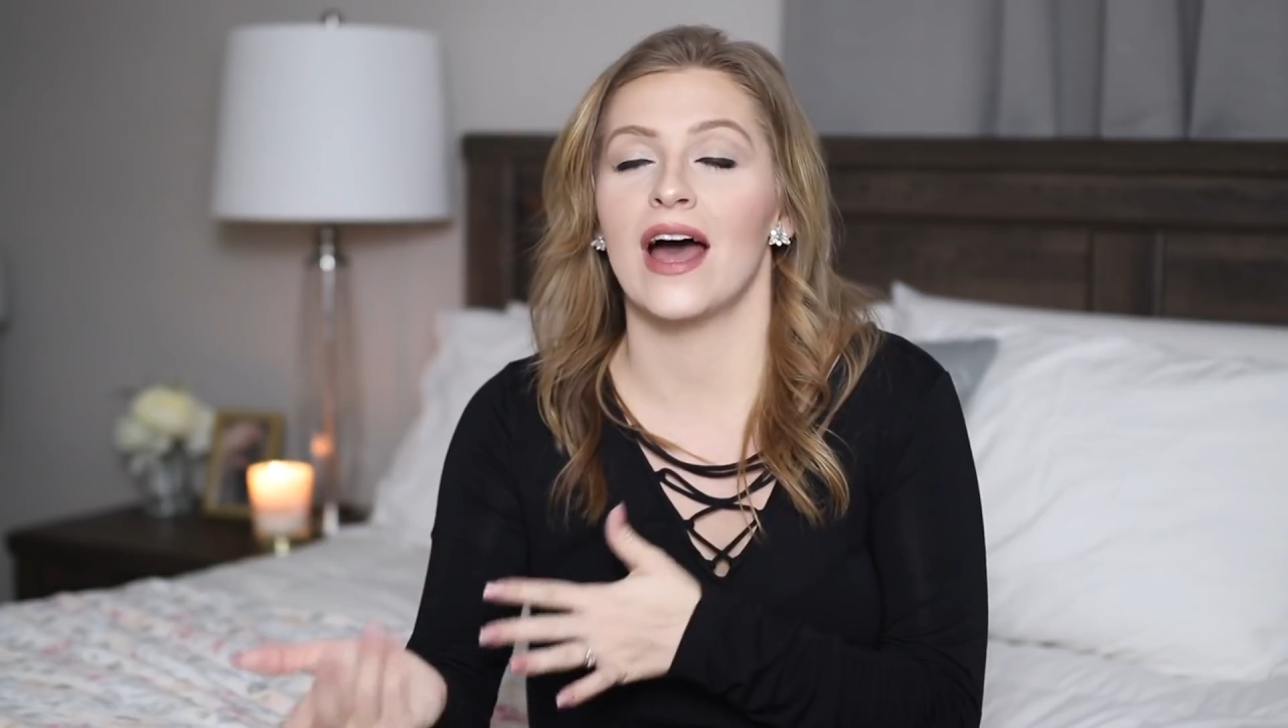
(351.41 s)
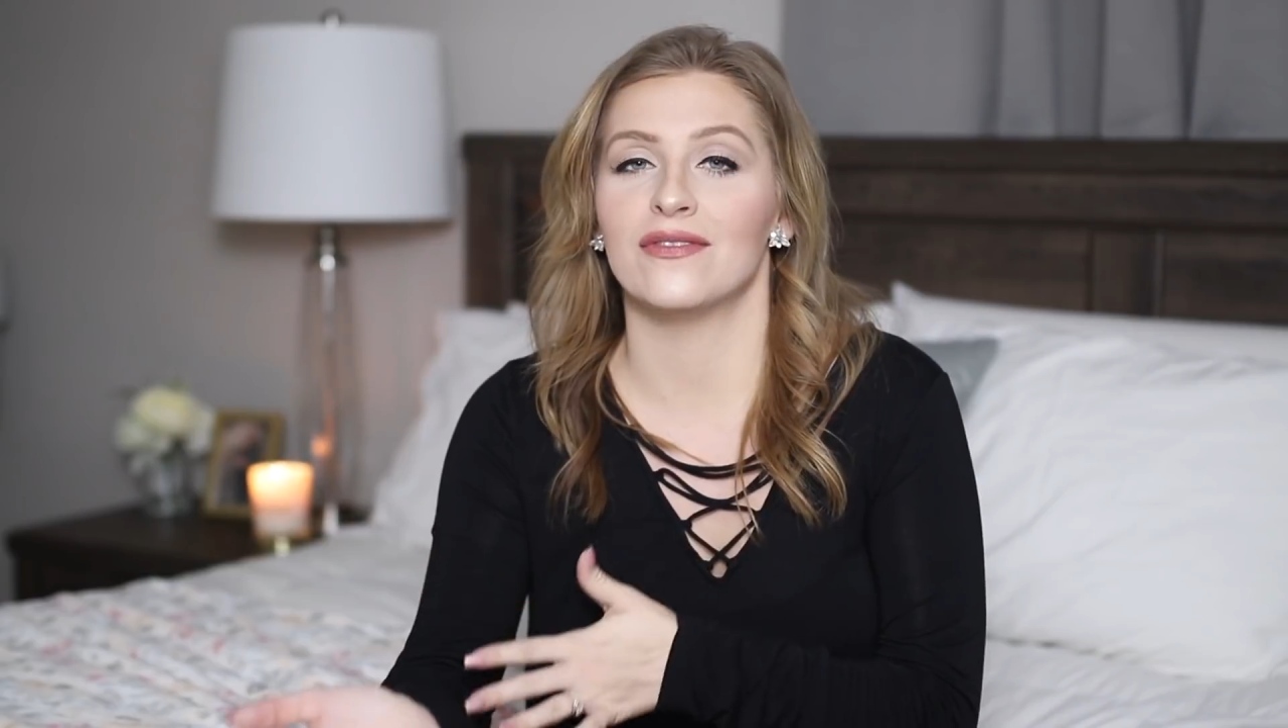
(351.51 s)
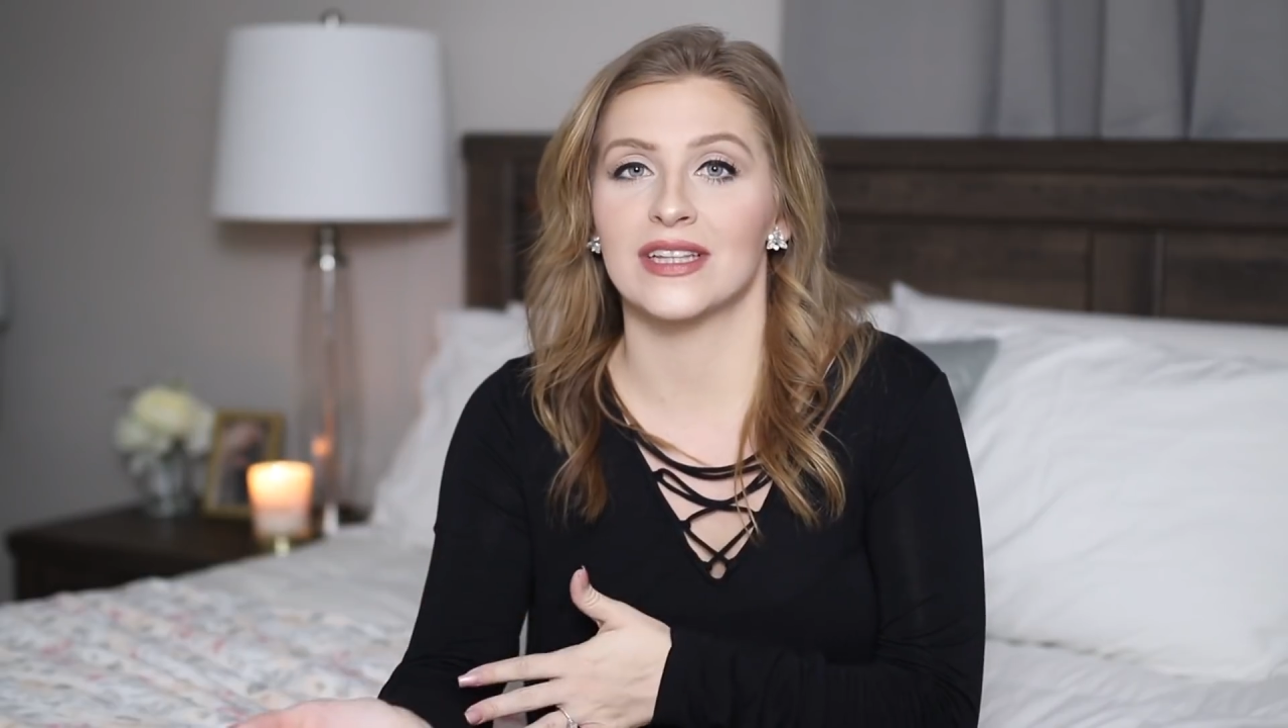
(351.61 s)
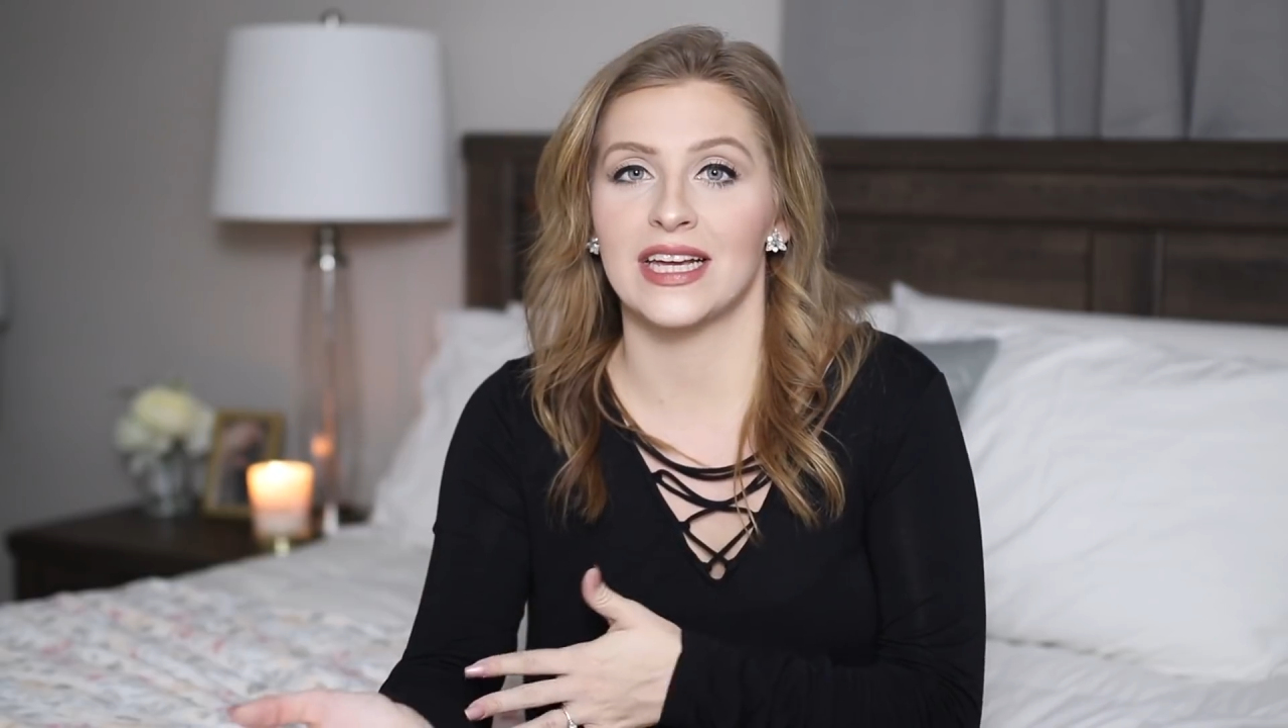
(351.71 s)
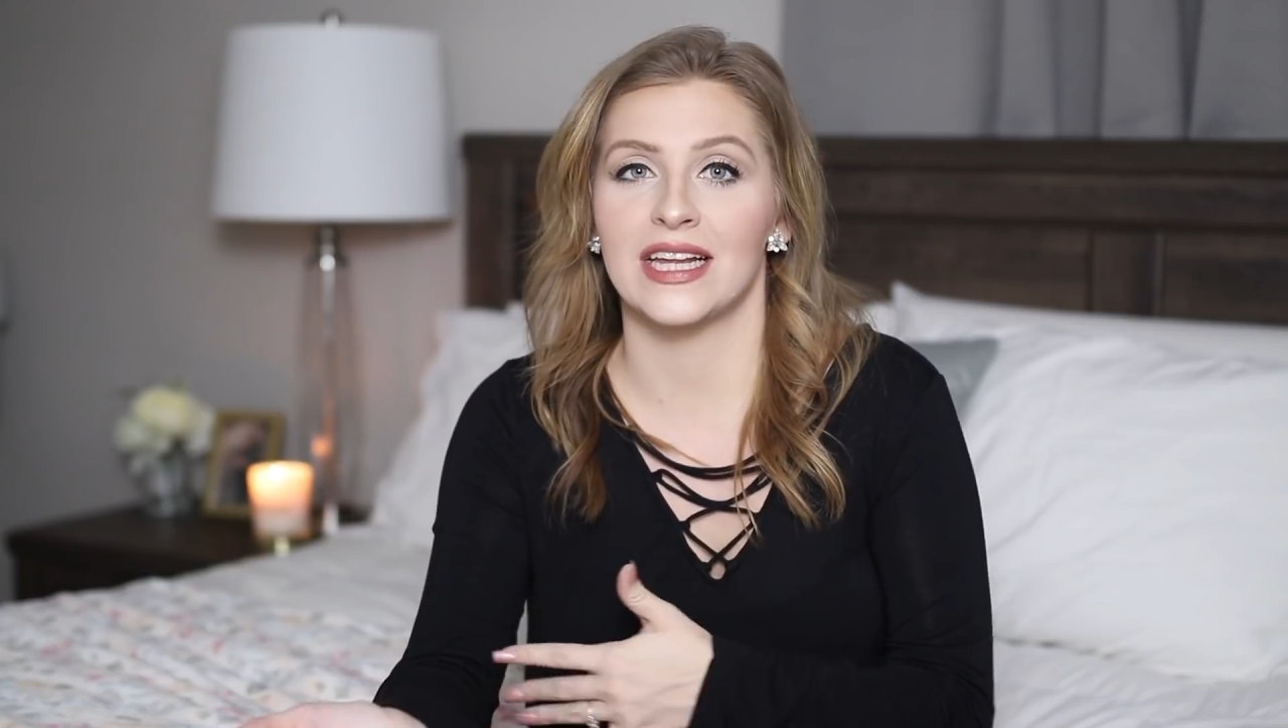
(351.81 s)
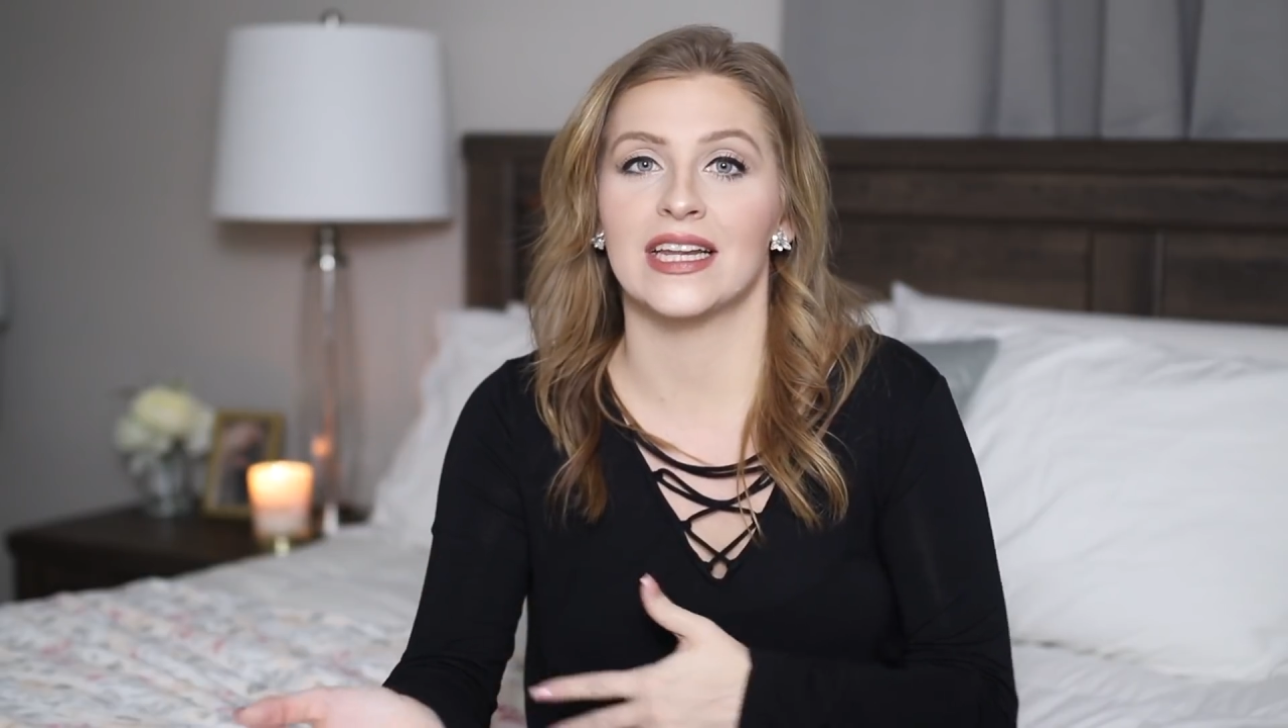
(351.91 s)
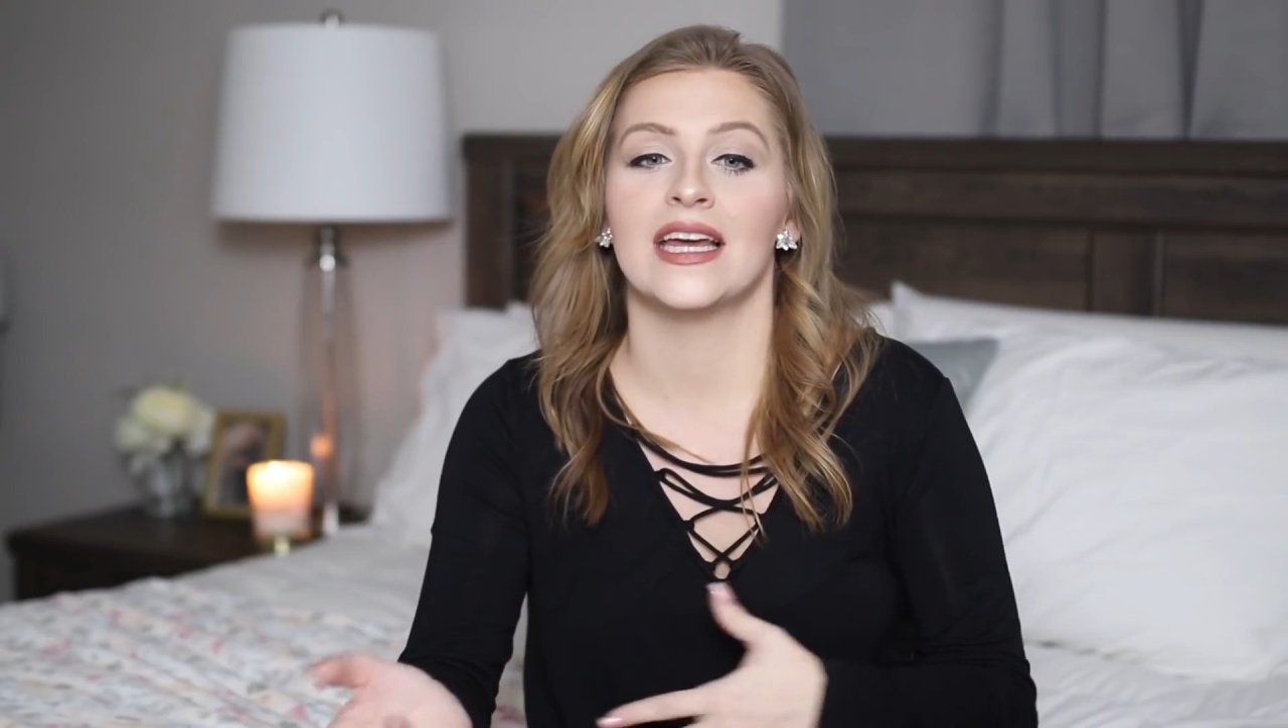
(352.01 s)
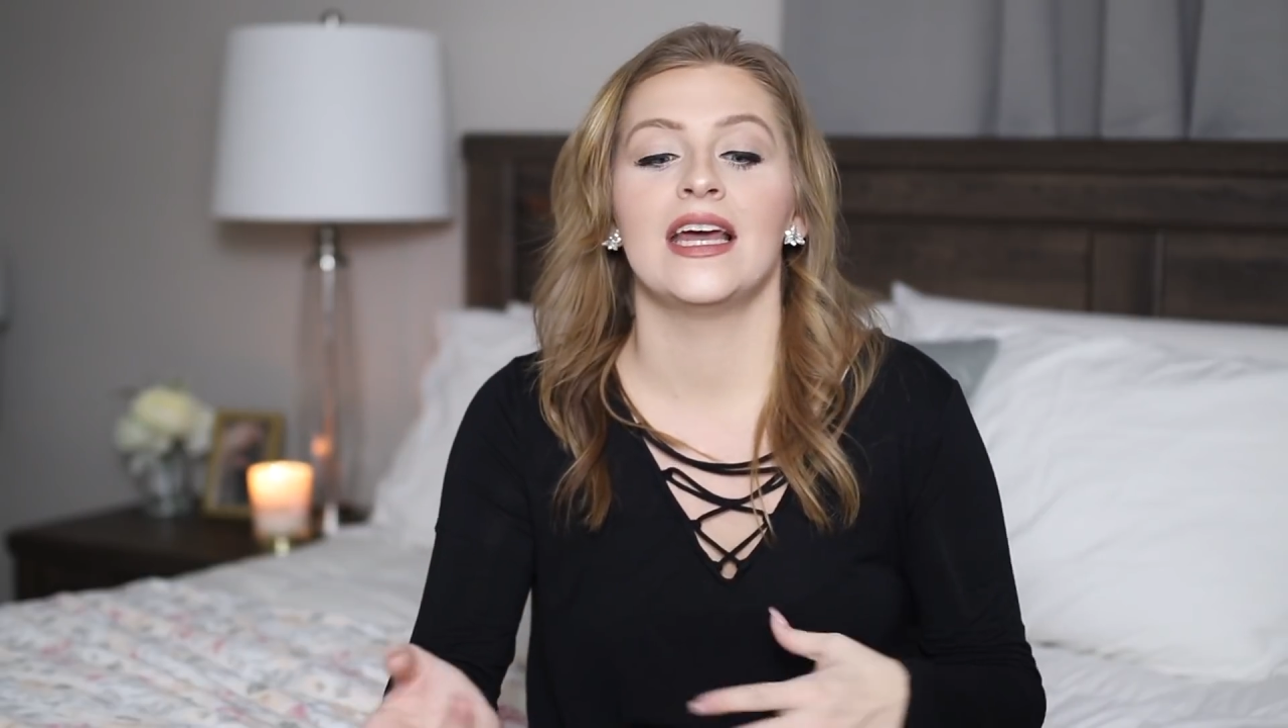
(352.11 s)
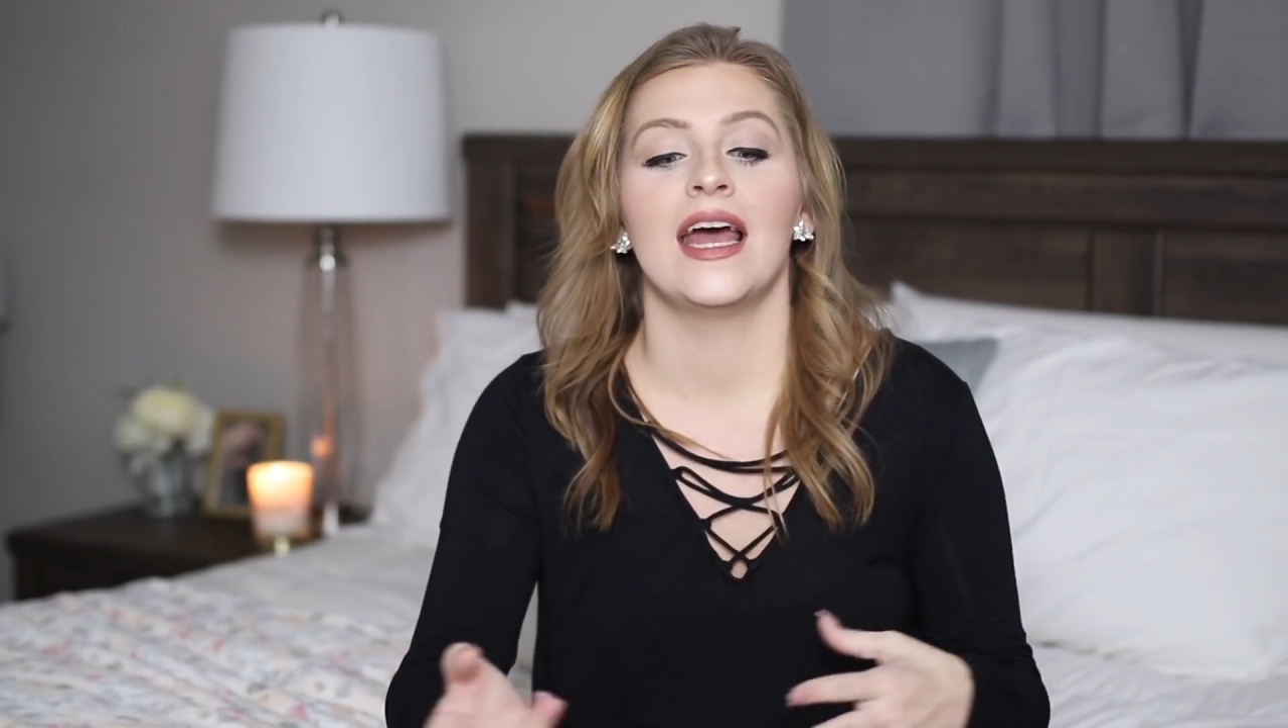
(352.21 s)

Evalene